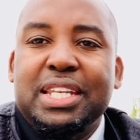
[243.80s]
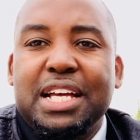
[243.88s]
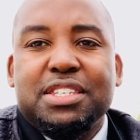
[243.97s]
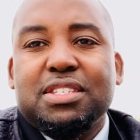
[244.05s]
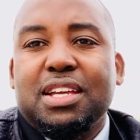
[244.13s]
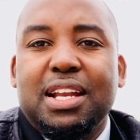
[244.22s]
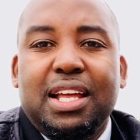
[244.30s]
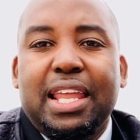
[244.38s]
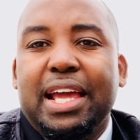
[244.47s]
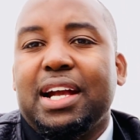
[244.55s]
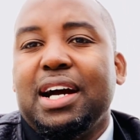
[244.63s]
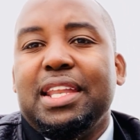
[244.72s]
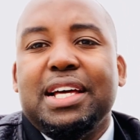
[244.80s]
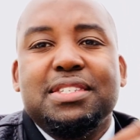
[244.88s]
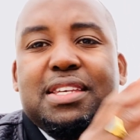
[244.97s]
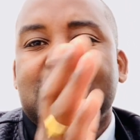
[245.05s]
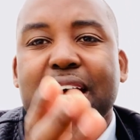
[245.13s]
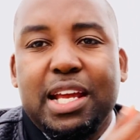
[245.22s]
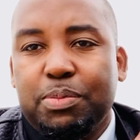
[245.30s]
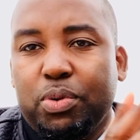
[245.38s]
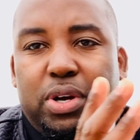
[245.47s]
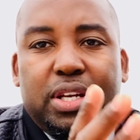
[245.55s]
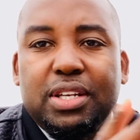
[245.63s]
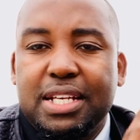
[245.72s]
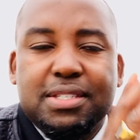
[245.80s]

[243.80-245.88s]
that's kind of like that's a side point.